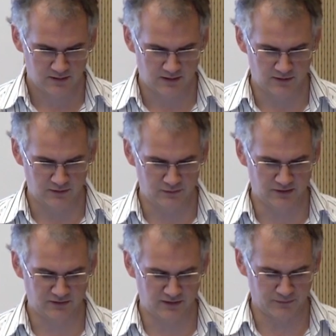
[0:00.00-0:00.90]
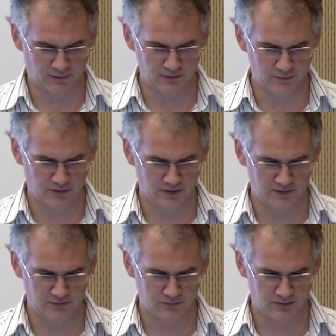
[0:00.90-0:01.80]
And you can sniff all you want on
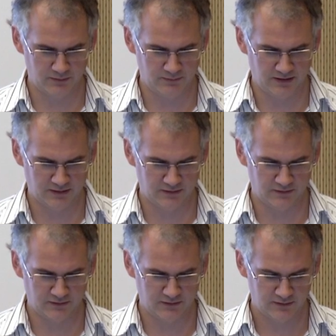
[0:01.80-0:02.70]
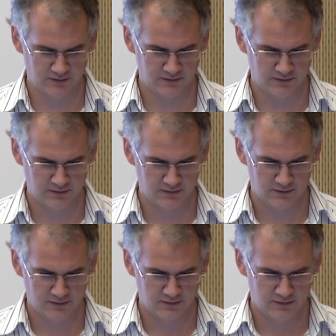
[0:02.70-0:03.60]
this one because
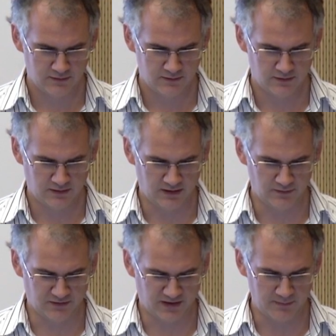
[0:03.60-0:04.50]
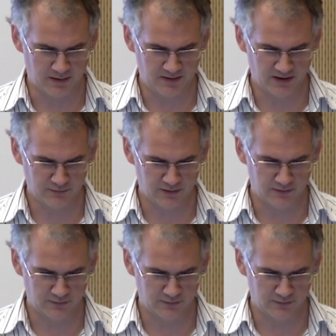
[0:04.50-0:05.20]
I can even type my password if